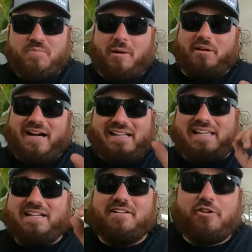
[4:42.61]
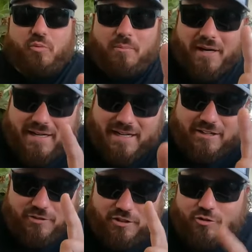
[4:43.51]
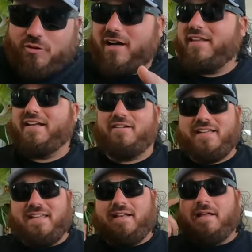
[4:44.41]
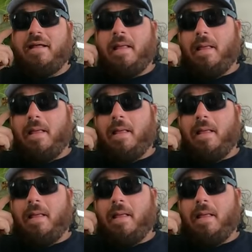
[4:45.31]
i'm kind of curious we might actually try that now again